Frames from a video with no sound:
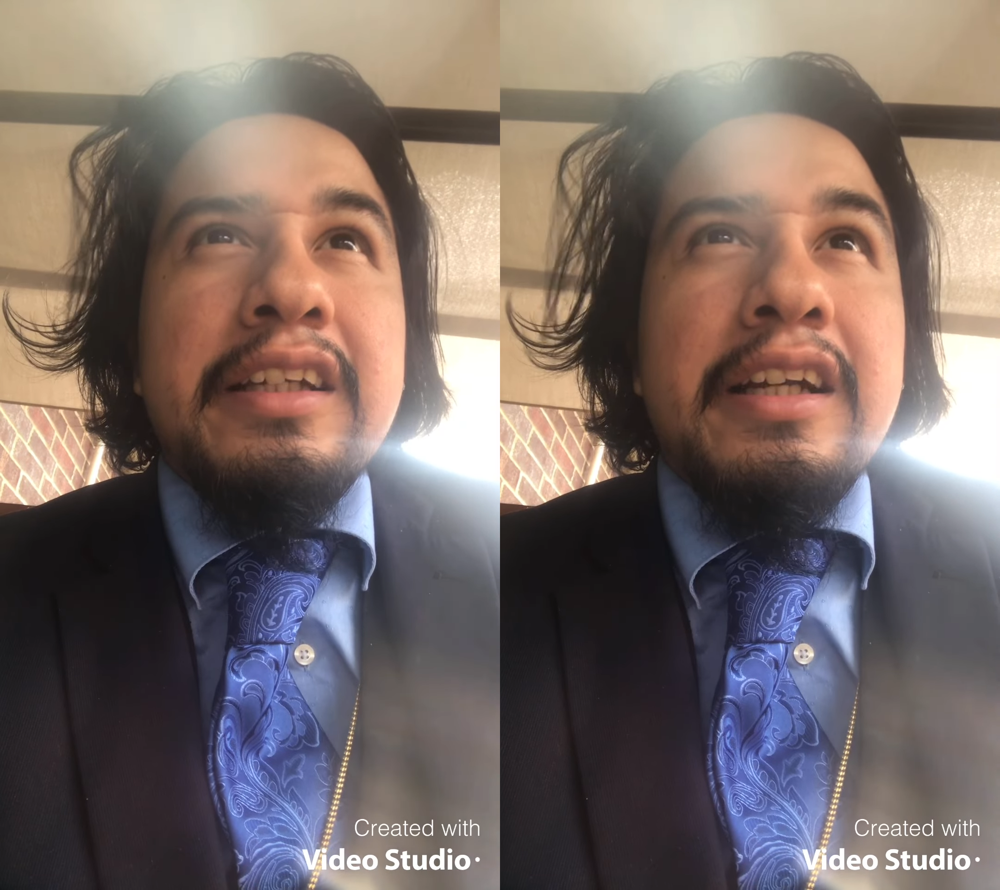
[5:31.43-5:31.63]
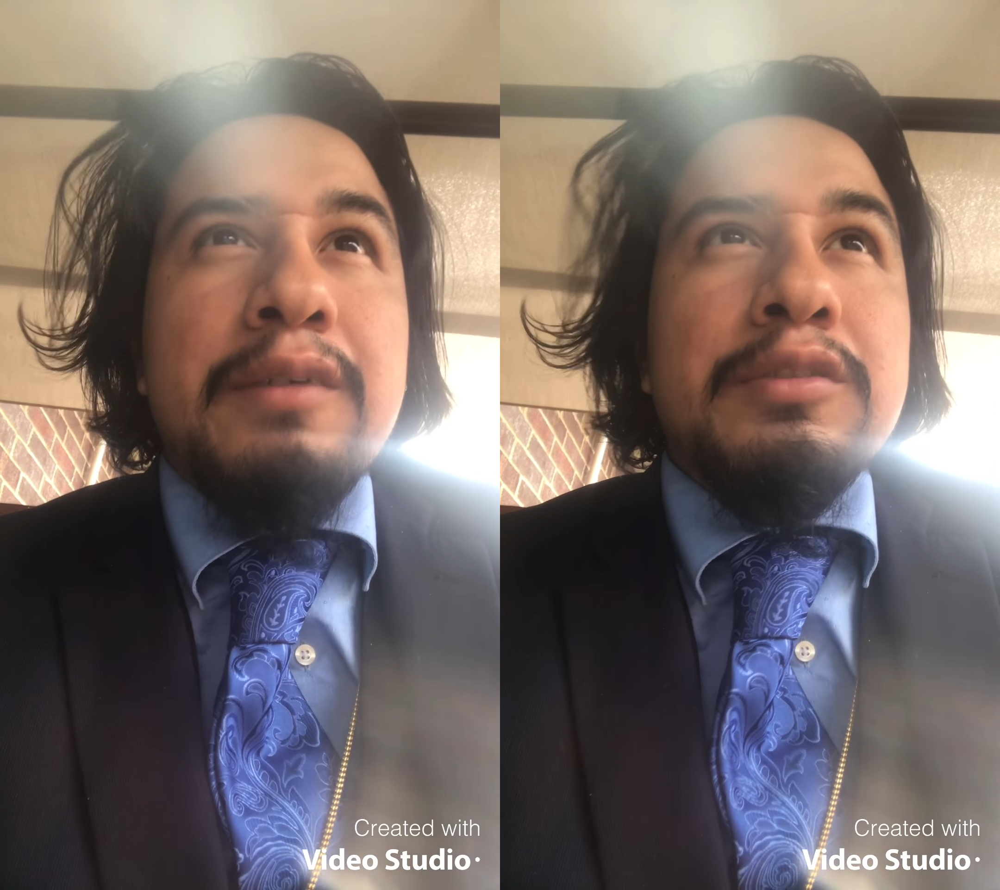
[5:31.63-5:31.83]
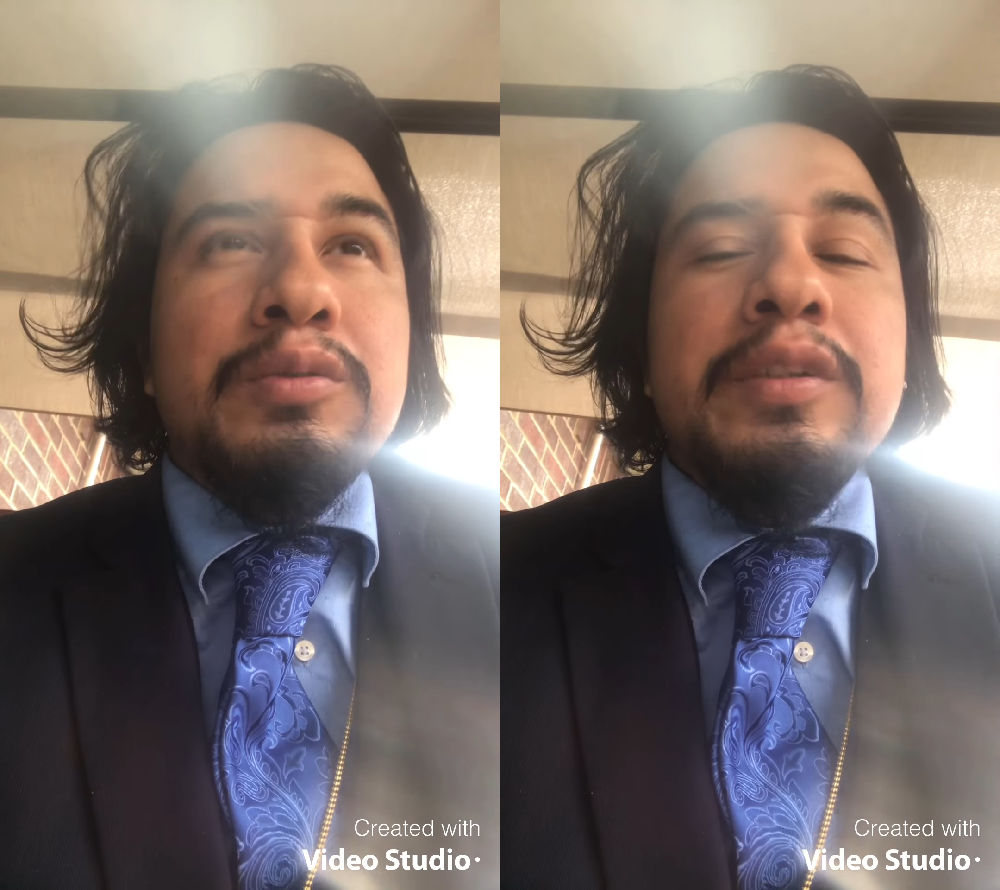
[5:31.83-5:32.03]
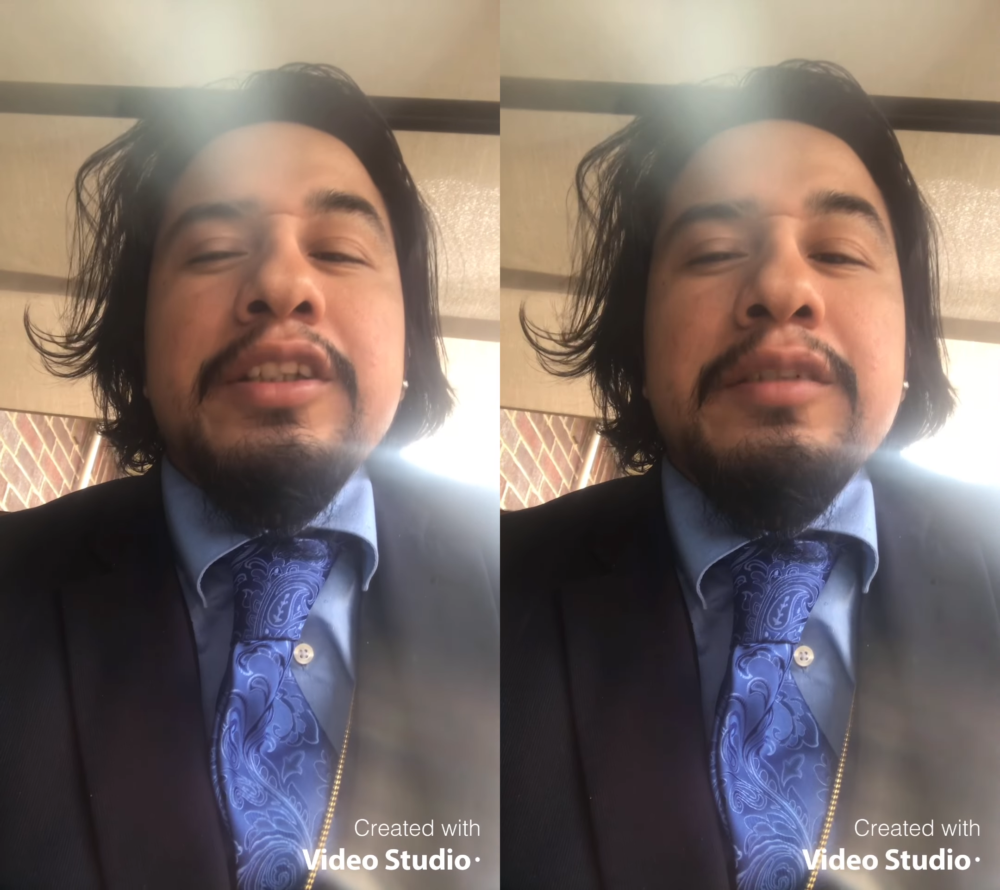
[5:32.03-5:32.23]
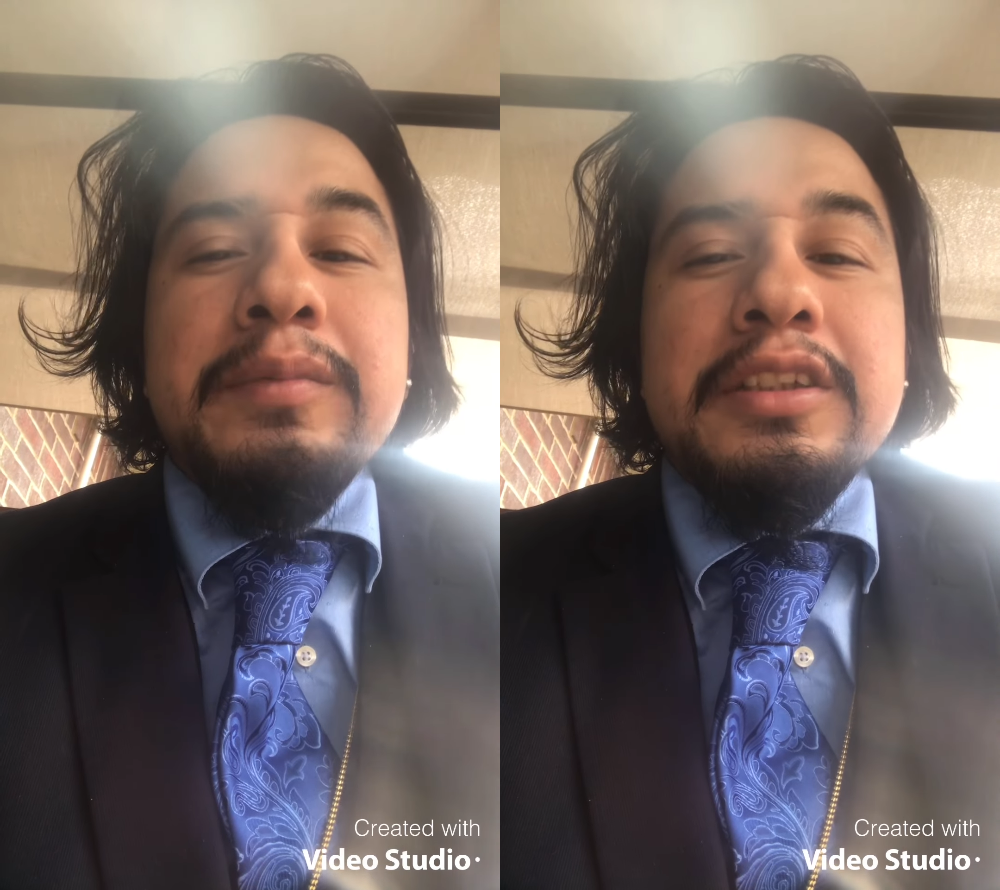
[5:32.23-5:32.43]
that I was
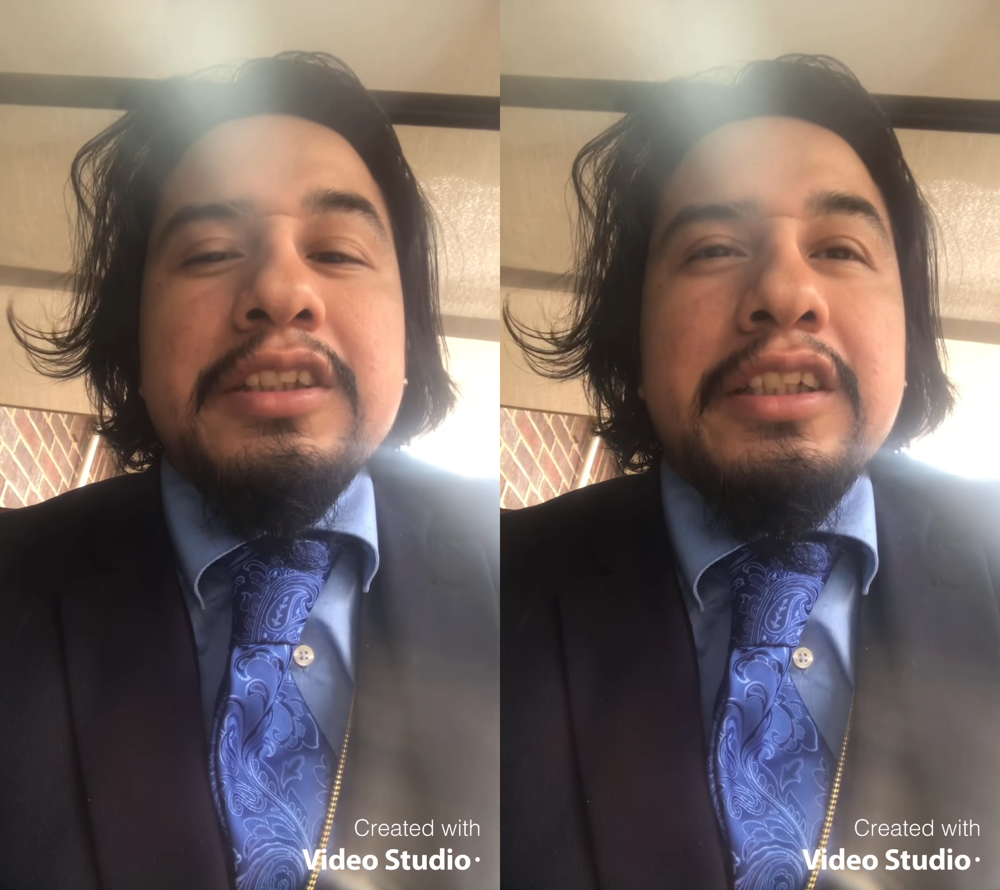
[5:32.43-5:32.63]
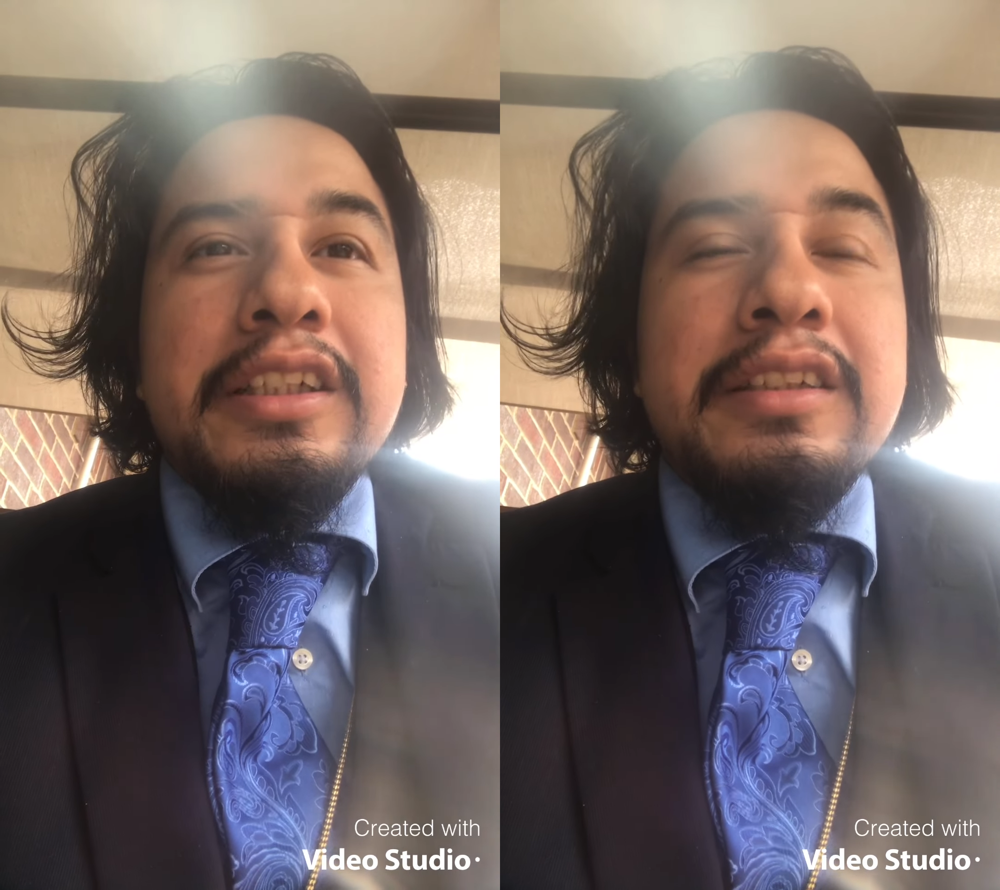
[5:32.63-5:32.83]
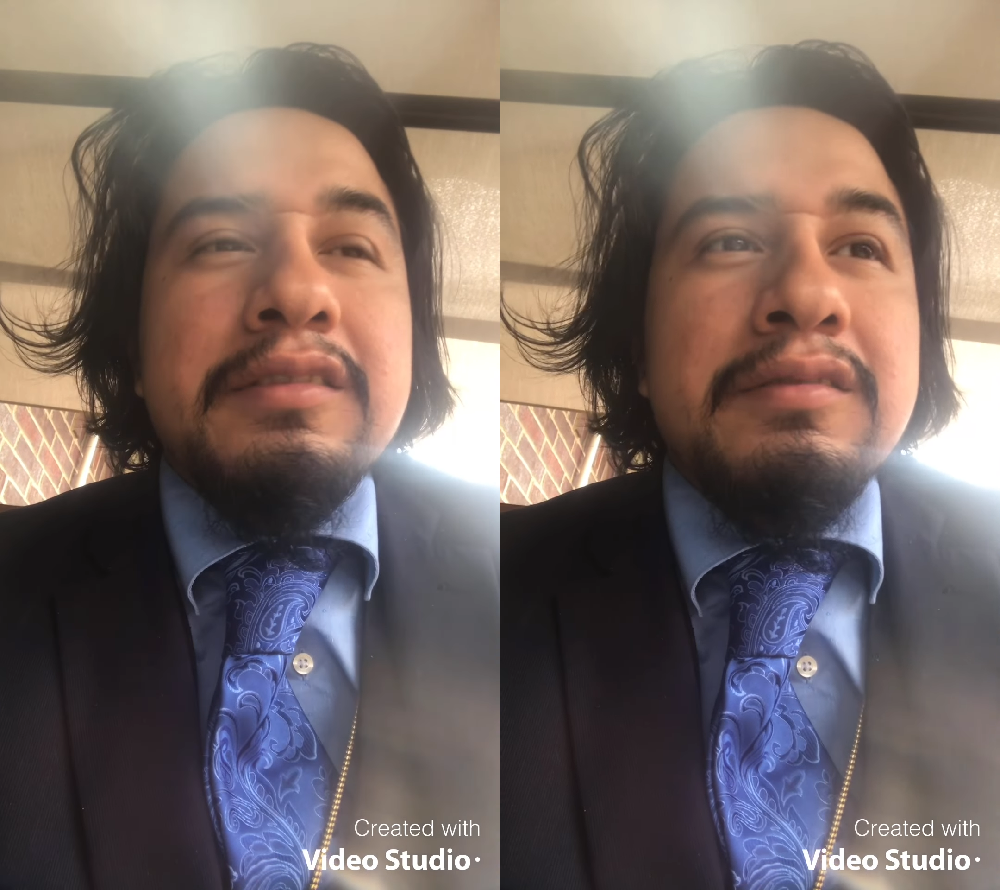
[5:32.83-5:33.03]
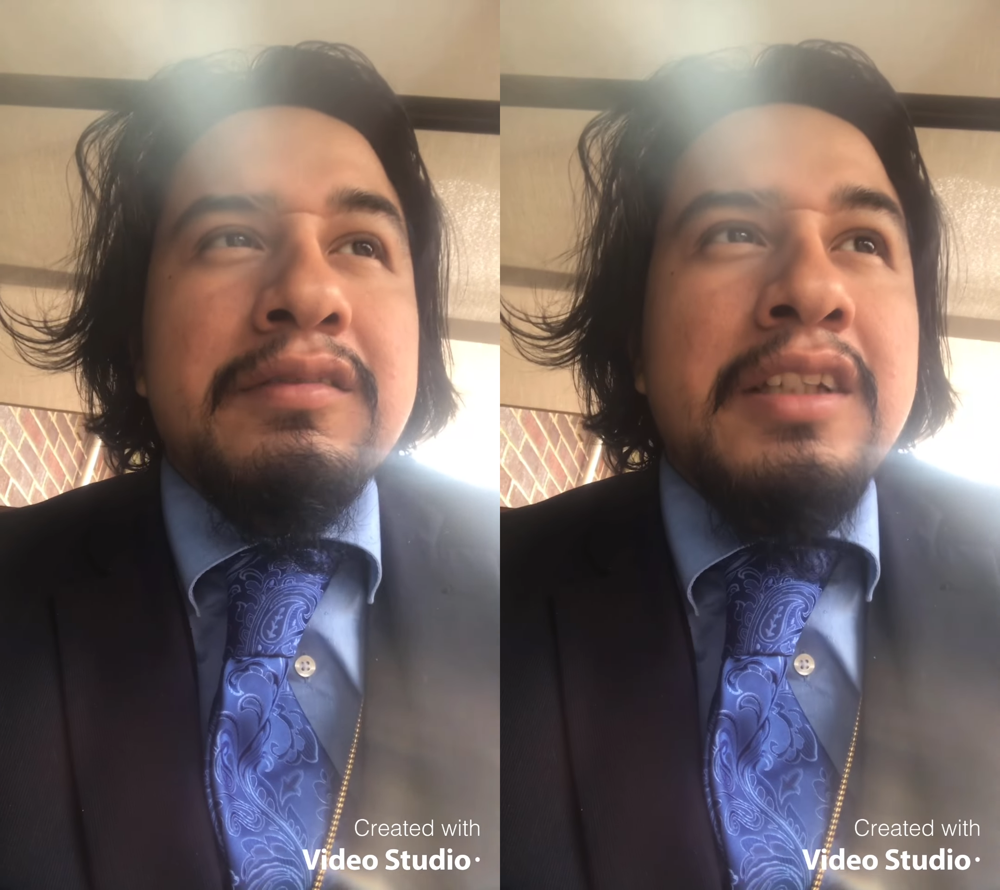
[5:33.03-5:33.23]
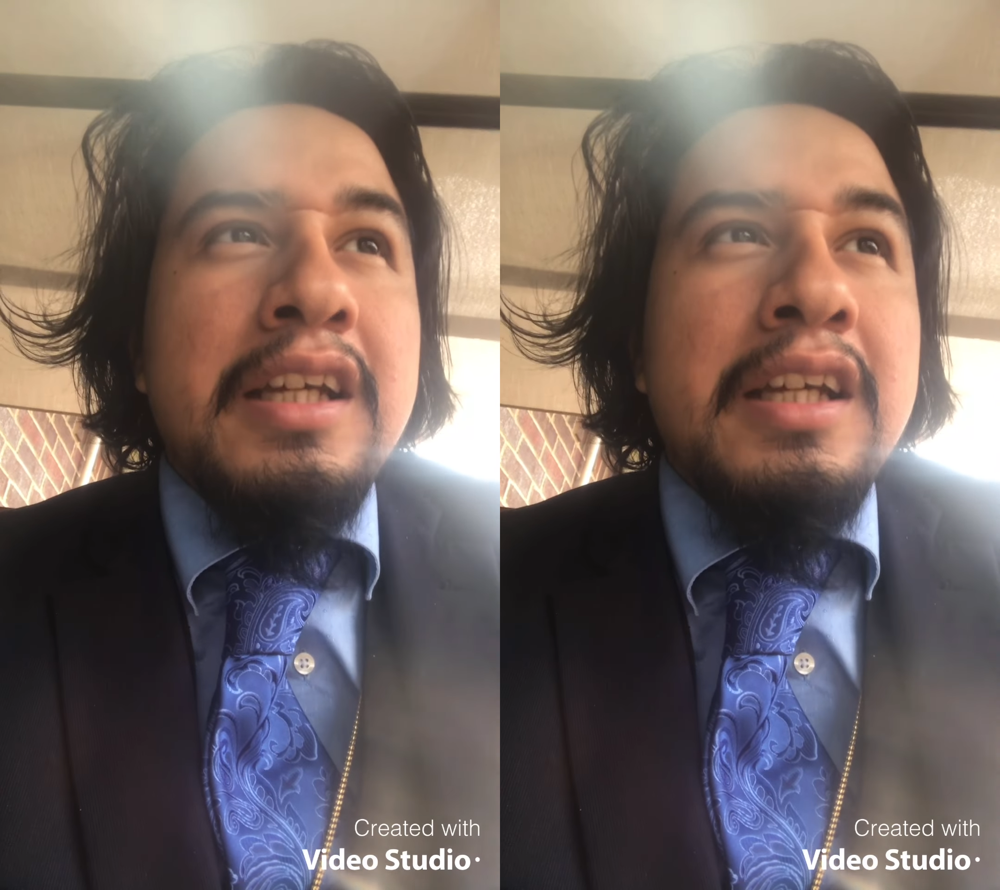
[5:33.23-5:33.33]
with them and shit, and